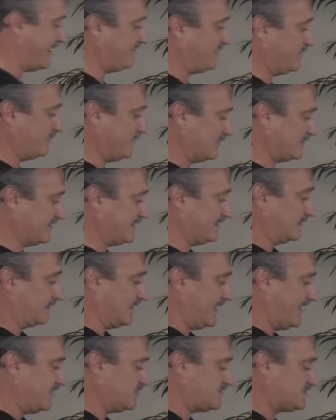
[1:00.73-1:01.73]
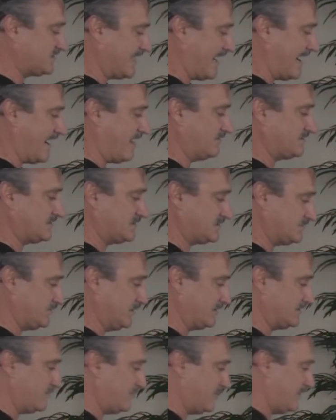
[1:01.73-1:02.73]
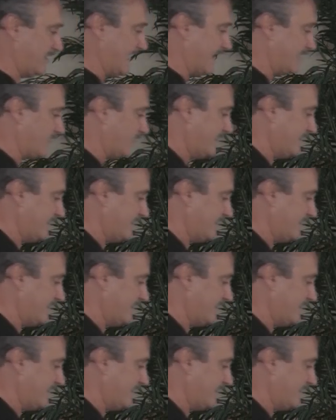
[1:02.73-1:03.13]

I have the ability to layer sounds, split the piano.